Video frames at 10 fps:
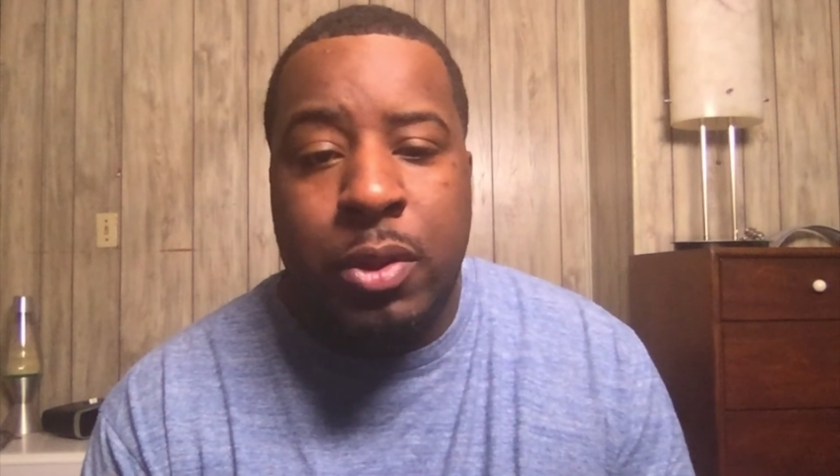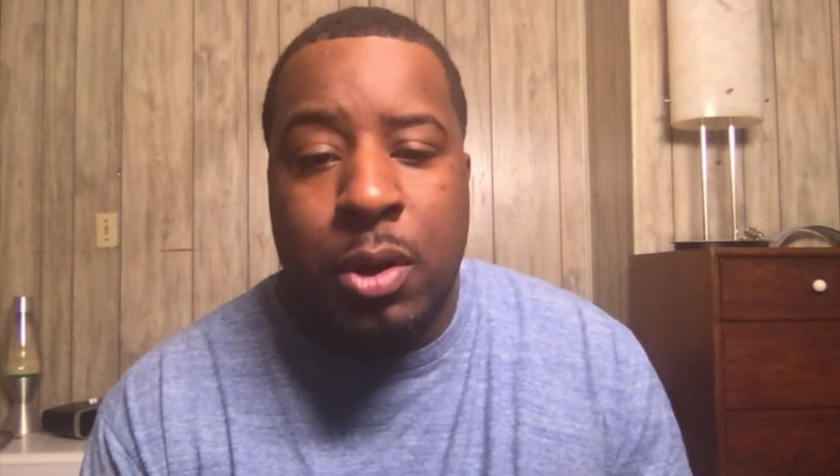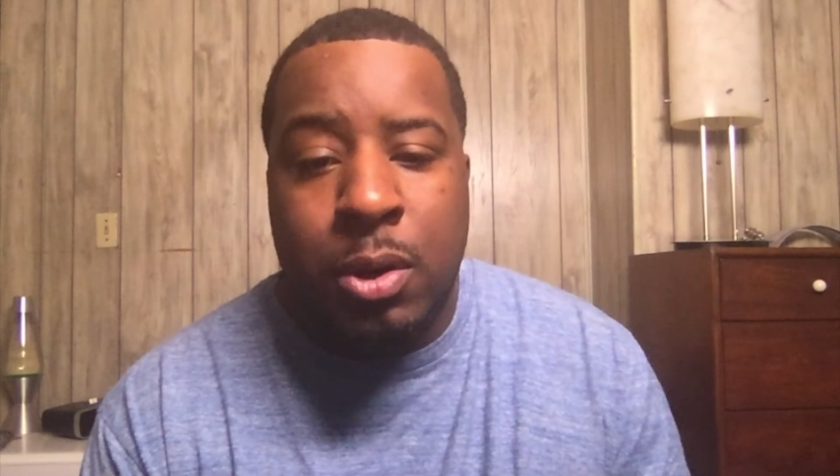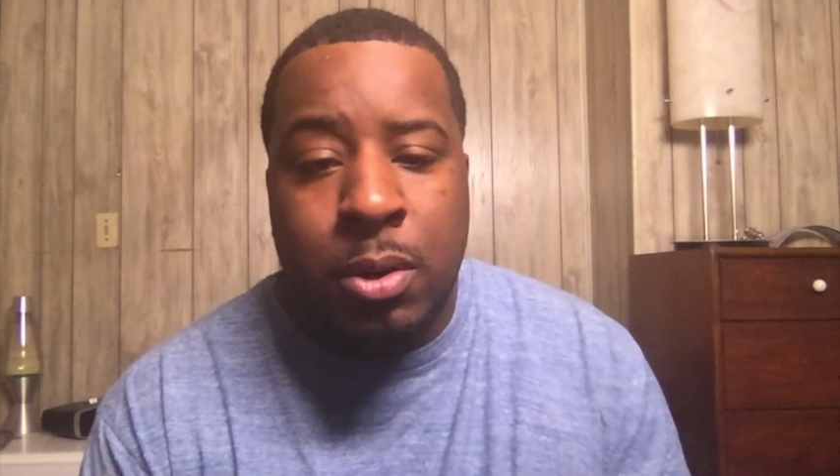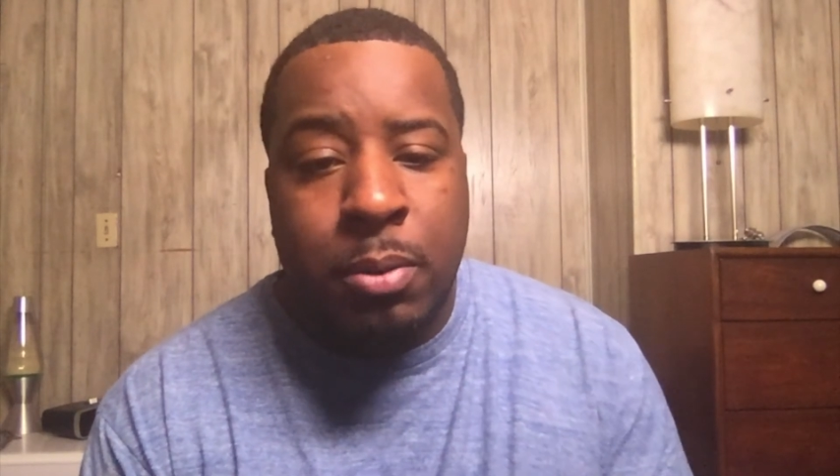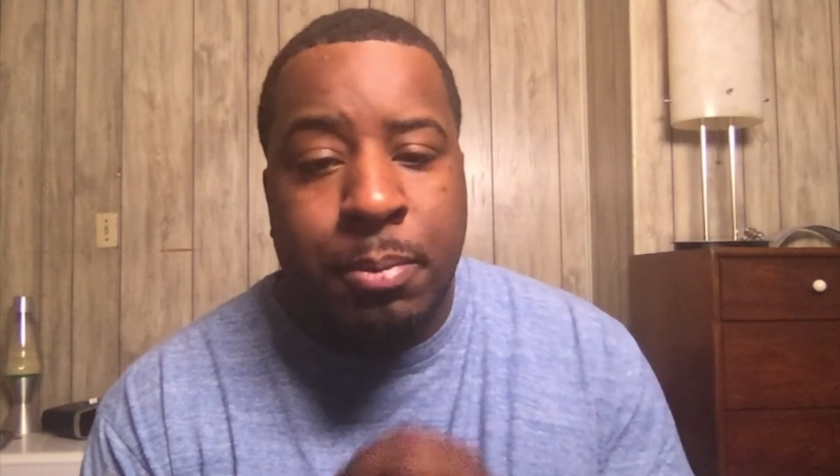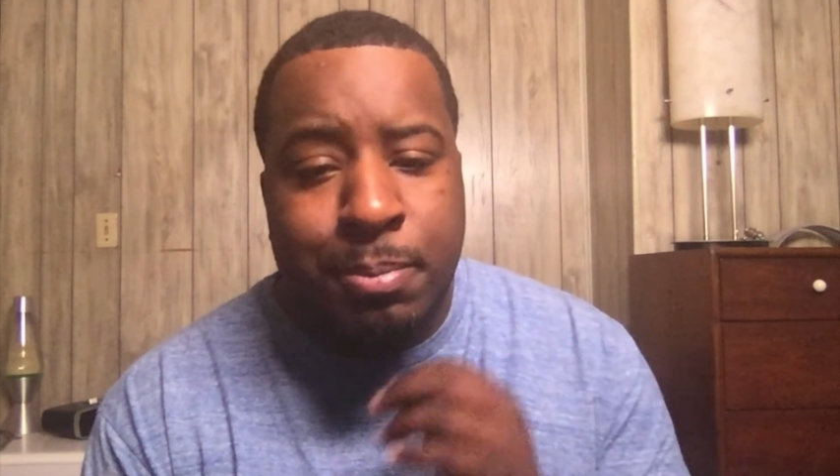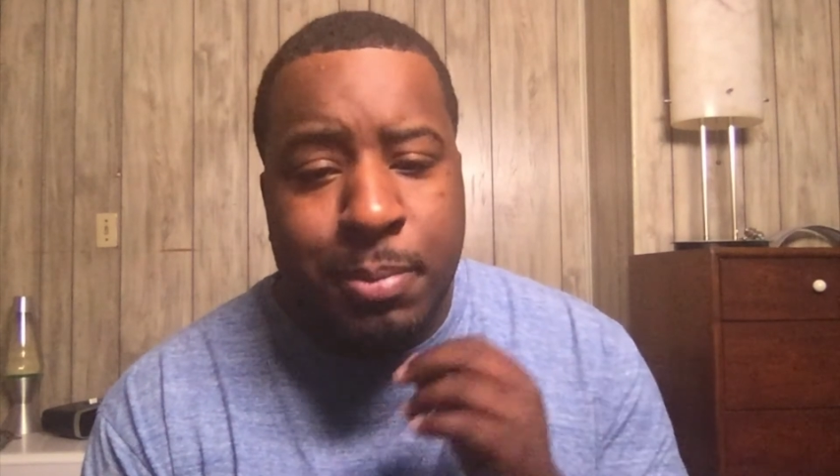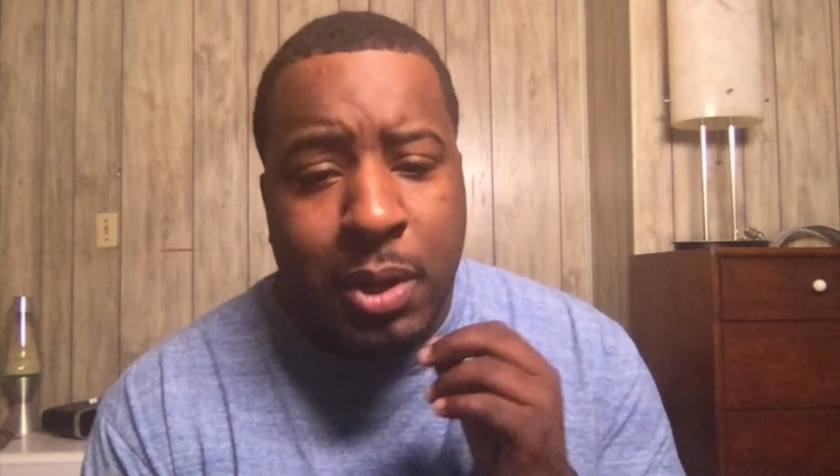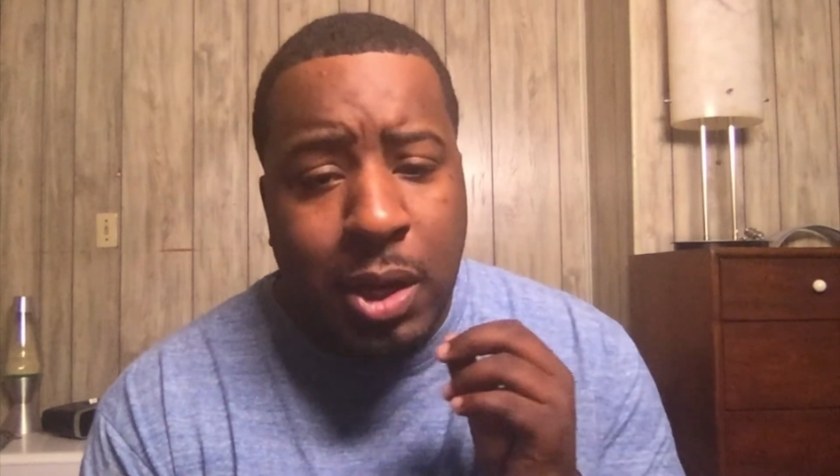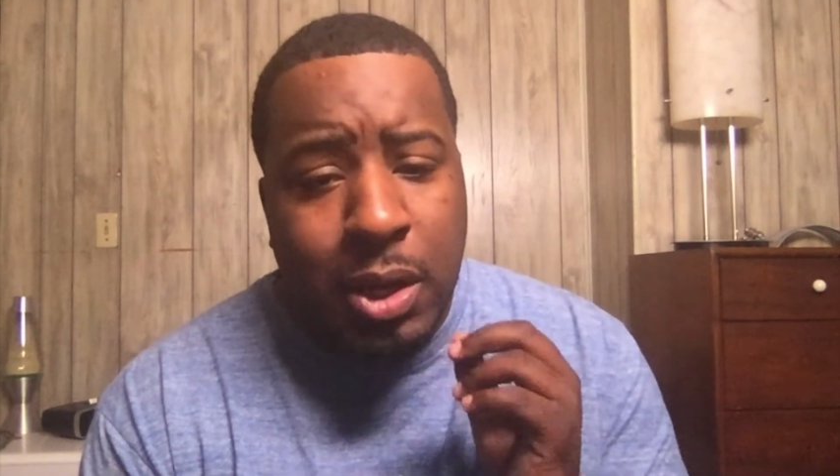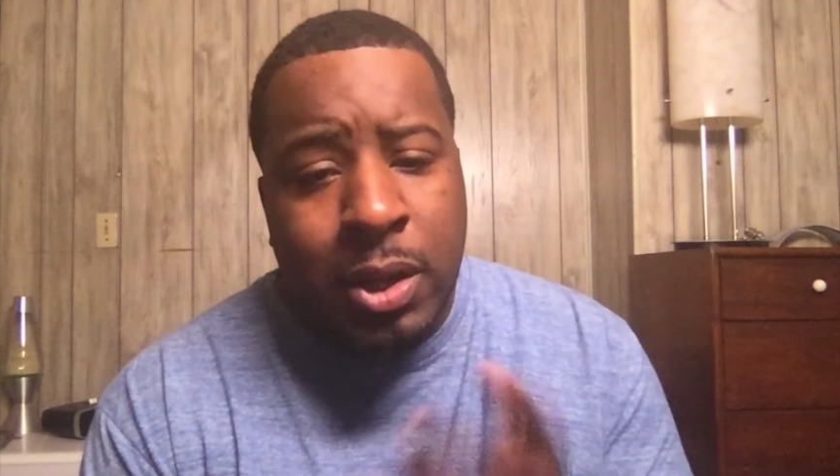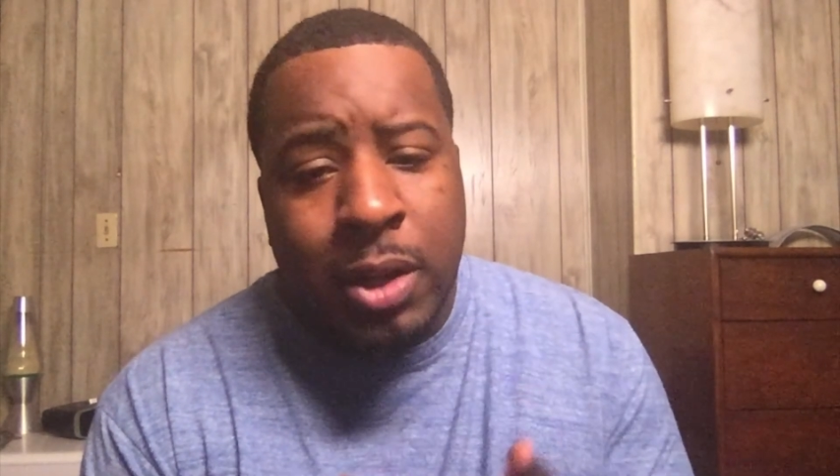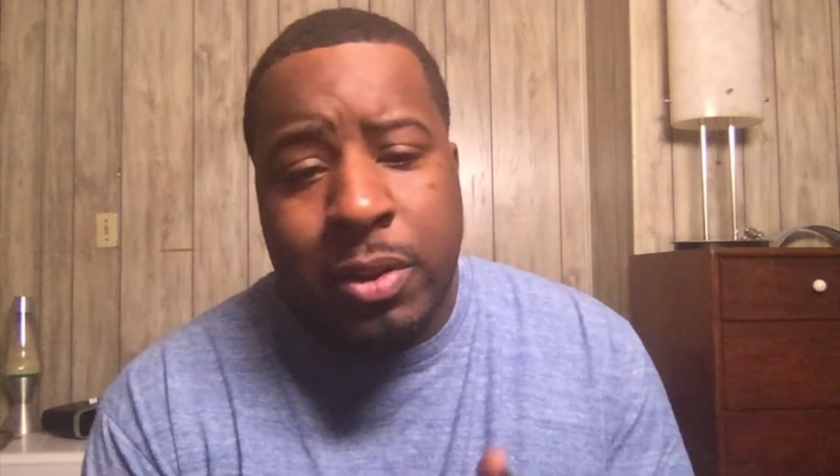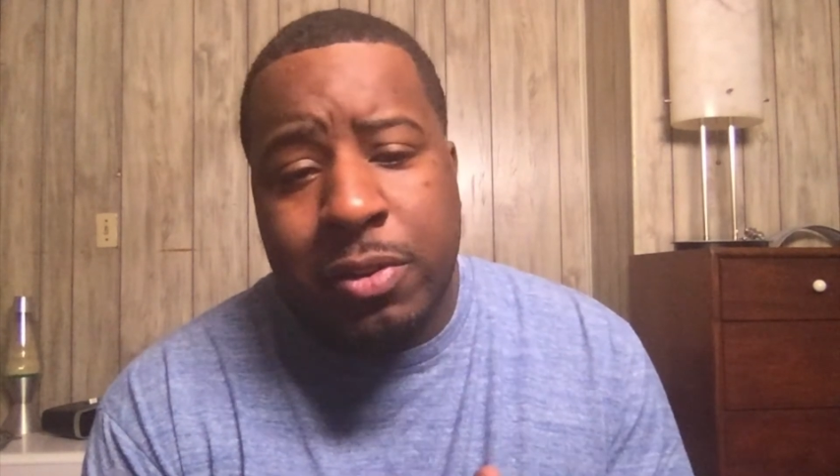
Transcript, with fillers: Um, yet there's